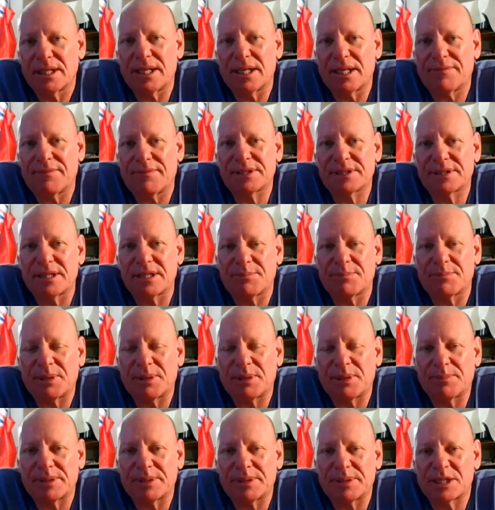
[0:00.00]
if it's in a
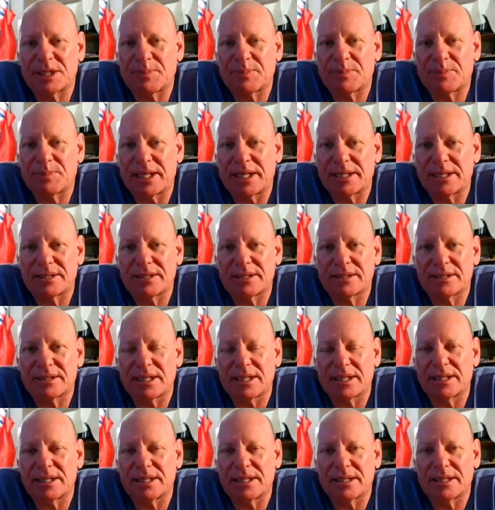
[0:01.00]
public space,
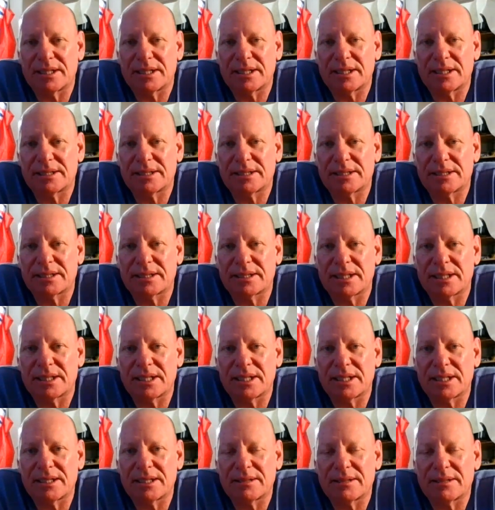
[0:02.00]
then it's
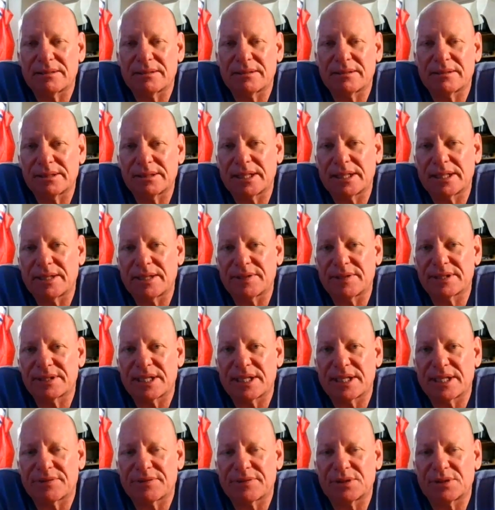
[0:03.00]
there's
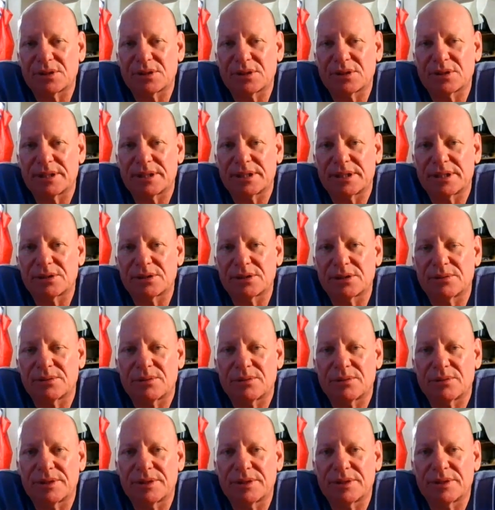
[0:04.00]
nothing you can really do.